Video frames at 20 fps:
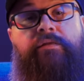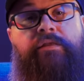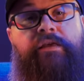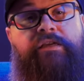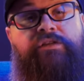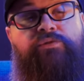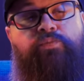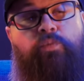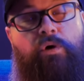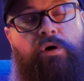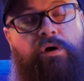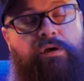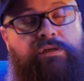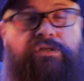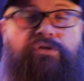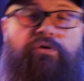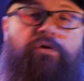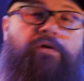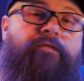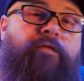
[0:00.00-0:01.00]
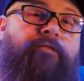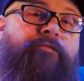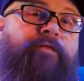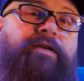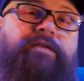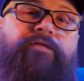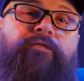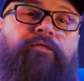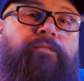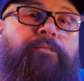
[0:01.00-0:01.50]
These were sort of a
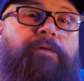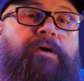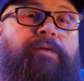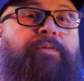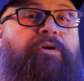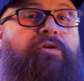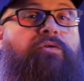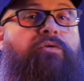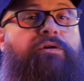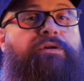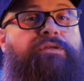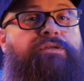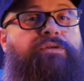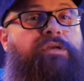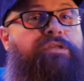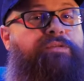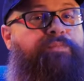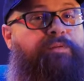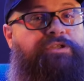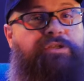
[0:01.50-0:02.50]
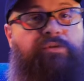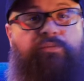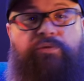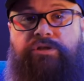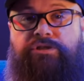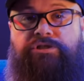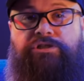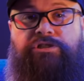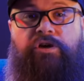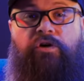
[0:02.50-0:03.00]
factor for me because especially with
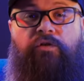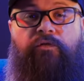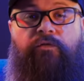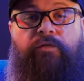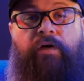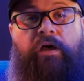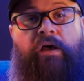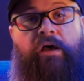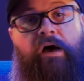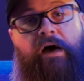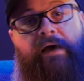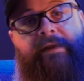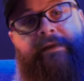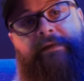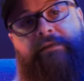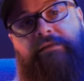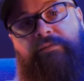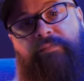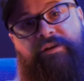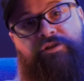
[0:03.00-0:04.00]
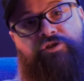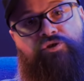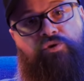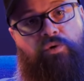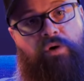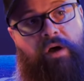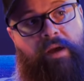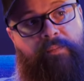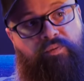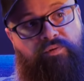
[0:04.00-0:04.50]
the shelf, I needed to make
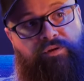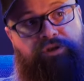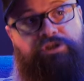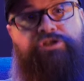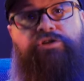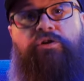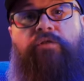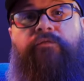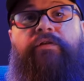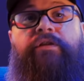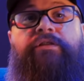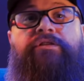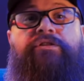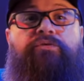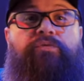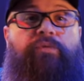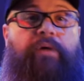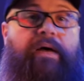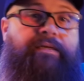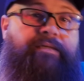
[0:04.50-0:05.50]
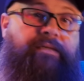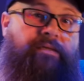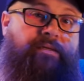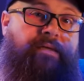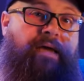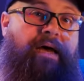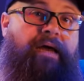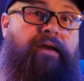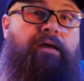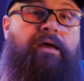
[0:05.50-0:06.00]
sure I put the shelf into a
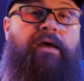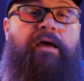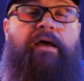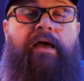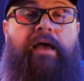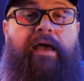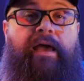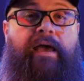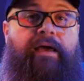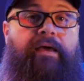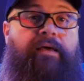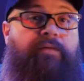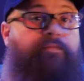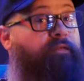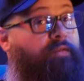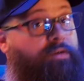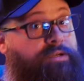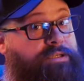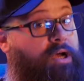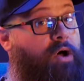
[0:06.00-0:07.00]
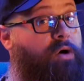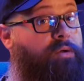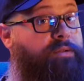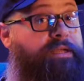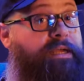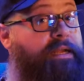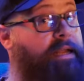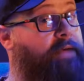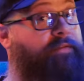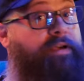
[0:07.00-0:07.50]
stud. And for it to hold
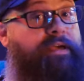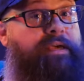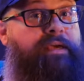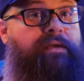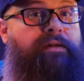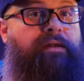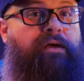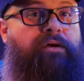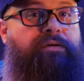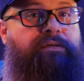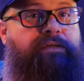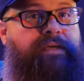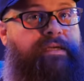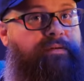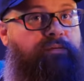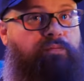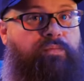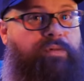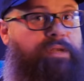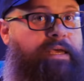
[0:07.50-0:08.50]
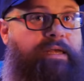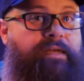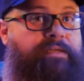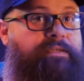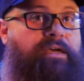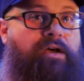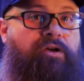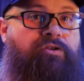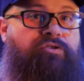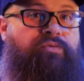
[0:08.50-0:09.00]
the 11 kilos, it needed
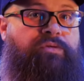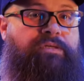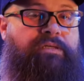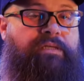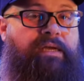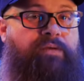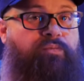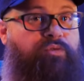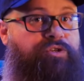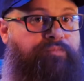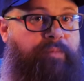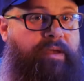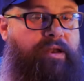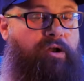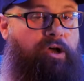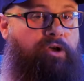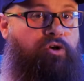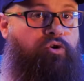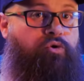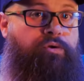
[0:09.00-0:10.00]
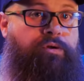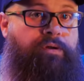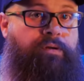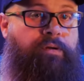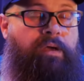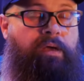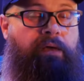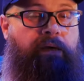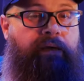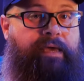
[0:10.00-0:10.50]
to go into a stud, which meant I
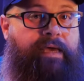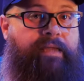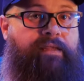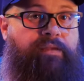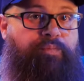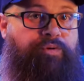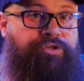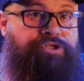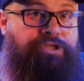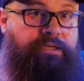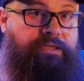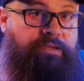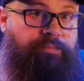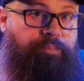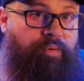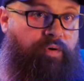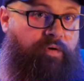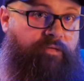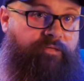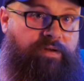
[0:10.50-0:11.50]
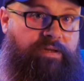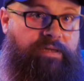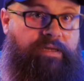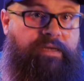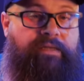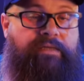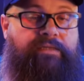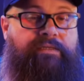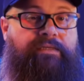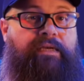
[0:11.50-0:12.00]
couldn't get the projector
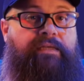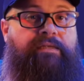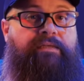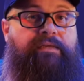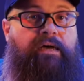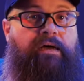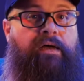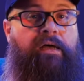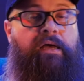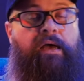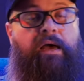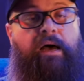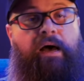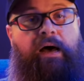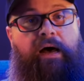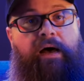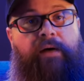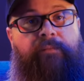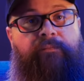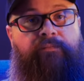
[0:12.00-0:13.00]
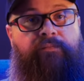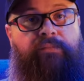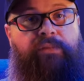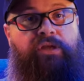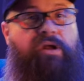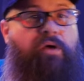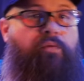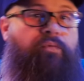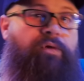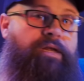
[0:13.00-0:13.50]
perfectly in the center. Um,
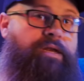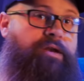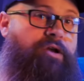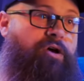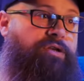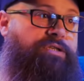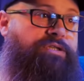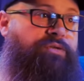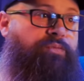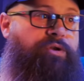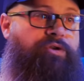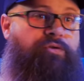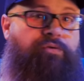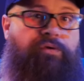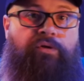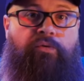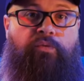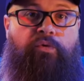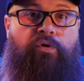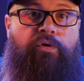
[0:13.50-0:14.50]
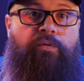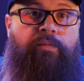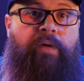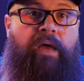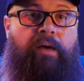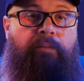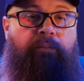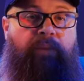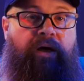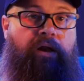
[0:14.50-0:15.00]
you don't really notice it when you're in the room,
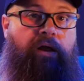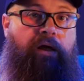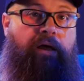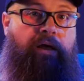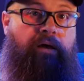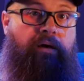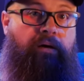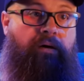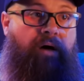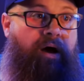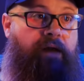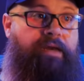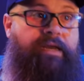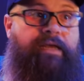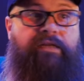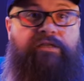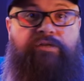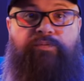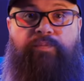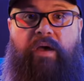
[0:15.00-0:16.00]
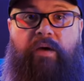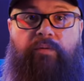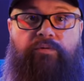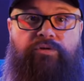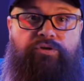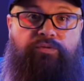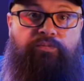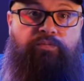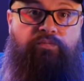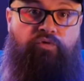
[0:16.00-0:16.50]
but I needed to be able
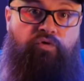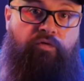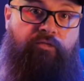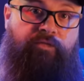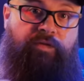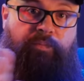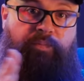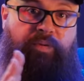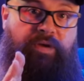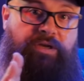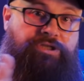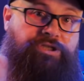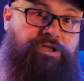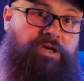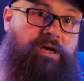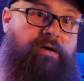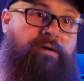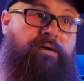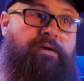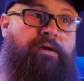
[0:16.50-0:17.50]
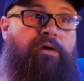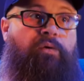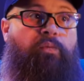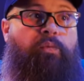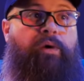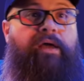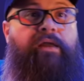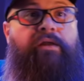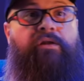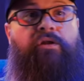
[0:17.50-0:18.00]
to move the picture
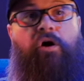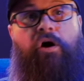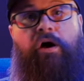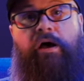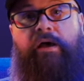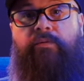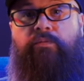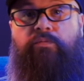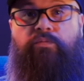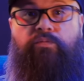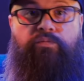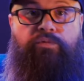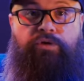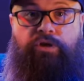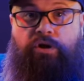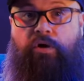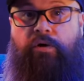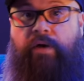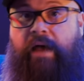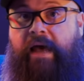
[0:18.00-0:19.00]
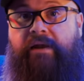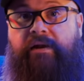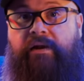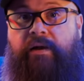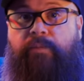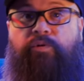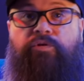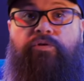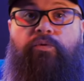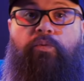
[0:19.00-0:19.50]
when I, you know, had it
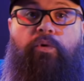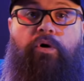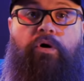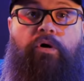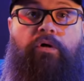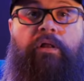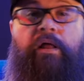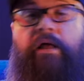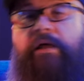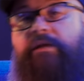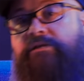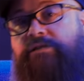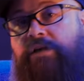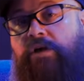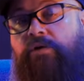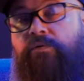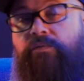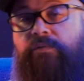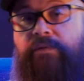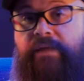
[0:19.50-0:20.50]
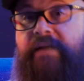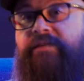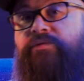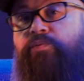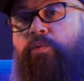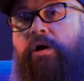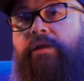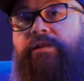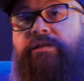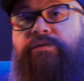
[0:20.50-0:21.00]
up on the wall. So that's
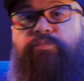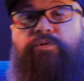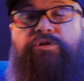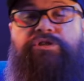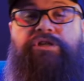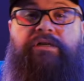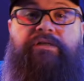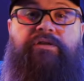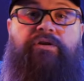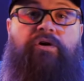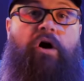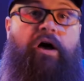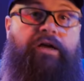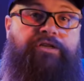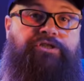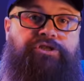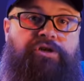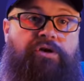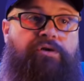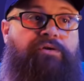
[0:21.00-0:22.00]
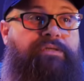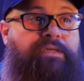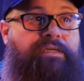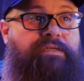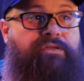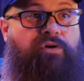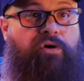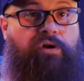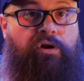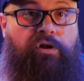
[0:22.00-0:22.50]
why this projector I chose.
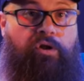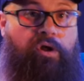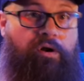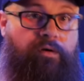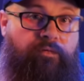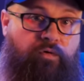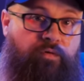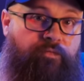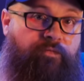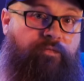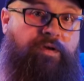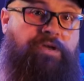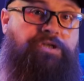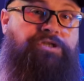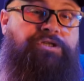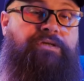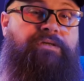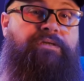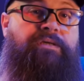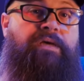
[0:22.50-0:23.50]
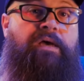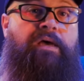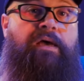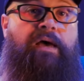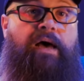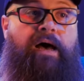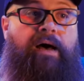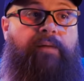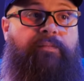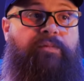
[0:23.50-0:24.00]
It's got a lot of good features.
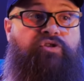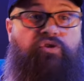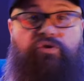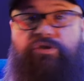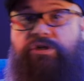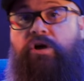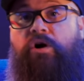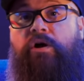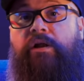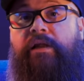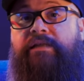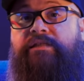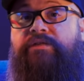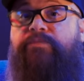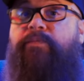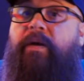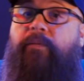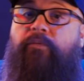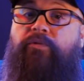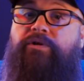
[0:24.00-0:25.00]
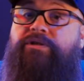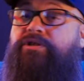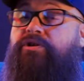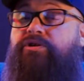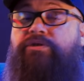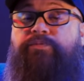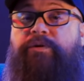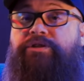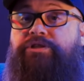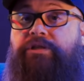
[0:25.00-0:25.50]
Um, it's also got lens memory, so
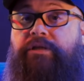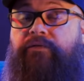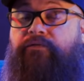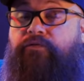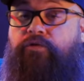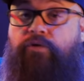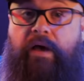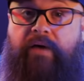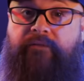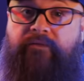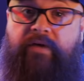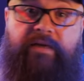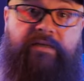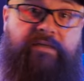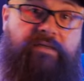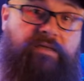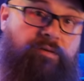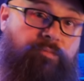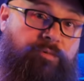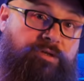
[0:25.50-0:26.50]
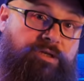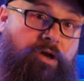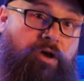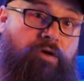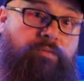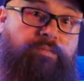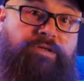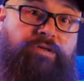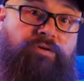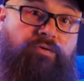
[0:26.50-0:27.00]
especially if you have a
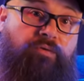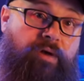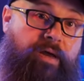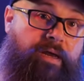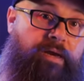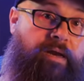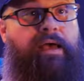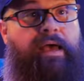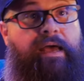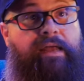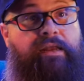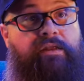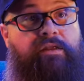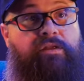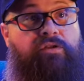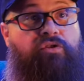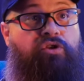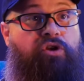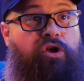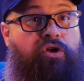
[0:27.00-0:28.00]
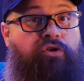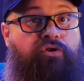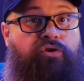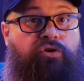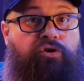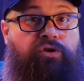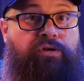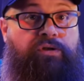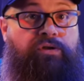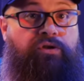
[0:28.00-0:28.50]
CinemaScope screen, and you know, you
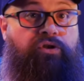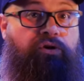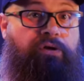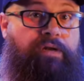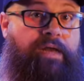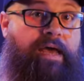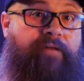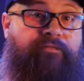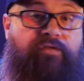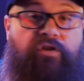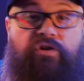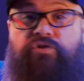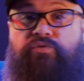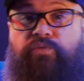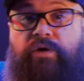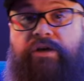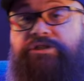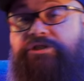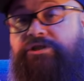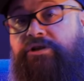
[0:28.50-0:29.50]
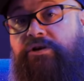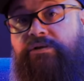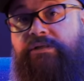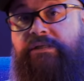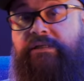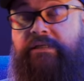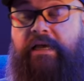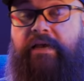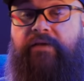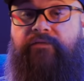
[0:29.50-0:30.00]
can you can have those ratios
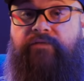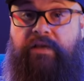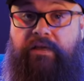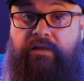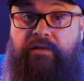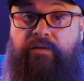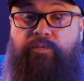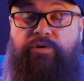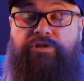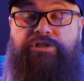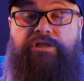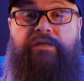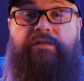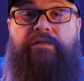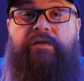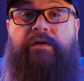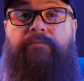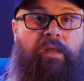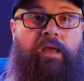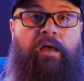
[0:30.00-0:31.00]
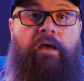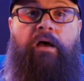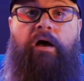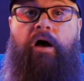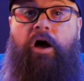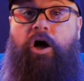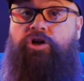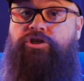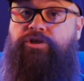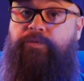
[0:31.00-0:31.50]
saved in the projector.
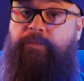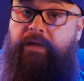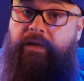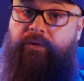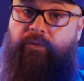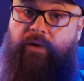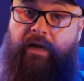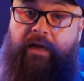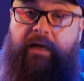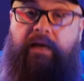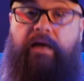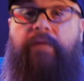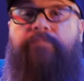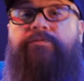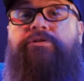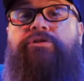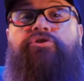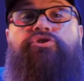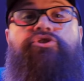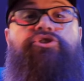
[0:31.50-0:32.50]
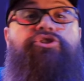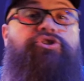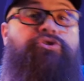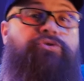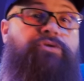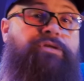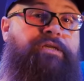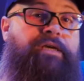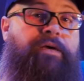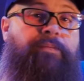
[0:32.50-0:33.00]
Ultimately, when it comes to
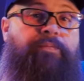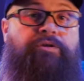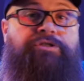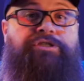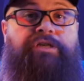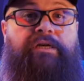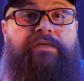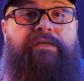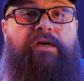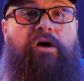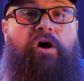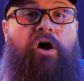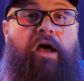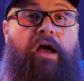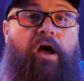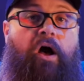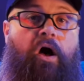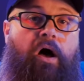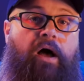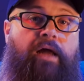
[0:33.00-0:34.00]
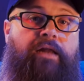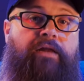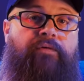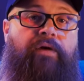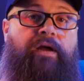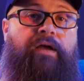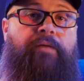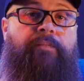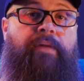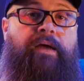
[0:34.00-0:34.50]
choosing a projector, I highly
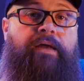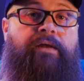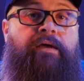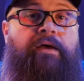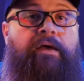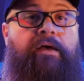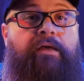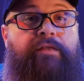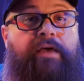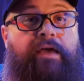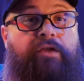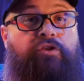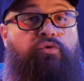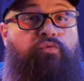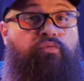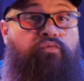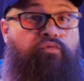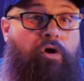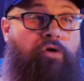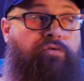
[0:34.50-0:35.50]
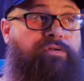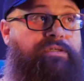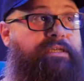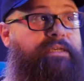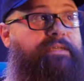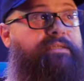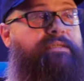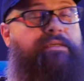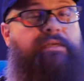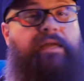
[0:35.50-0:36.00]
recommend that you road
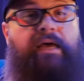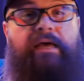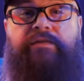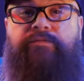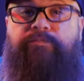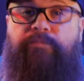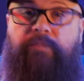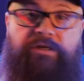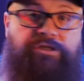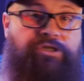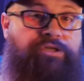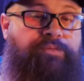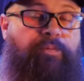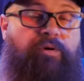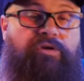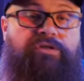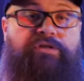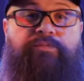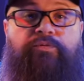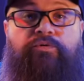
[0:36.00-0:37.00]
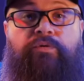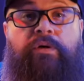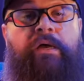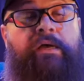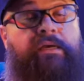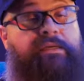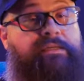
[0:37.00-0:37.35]
test it as much as possible.